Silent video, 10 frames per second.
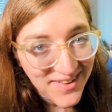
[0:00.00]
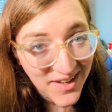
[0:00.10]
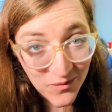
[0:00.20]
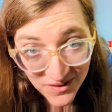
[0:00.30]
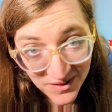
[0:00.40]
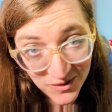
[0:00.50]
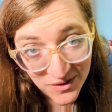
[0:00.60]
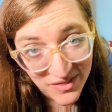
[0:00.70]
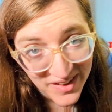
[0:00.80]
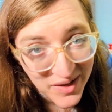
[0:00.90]
that I want you
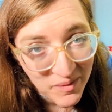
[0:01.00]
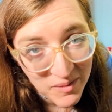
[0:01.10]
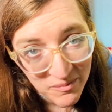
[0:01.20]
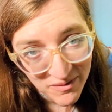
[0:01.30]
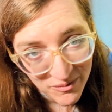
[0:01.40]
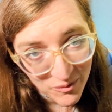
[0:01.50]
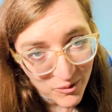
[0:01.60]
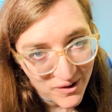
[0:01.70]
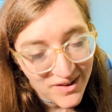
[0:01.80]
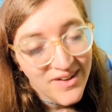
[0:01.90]
to think about
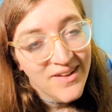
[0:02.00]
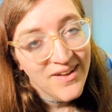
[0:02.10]
before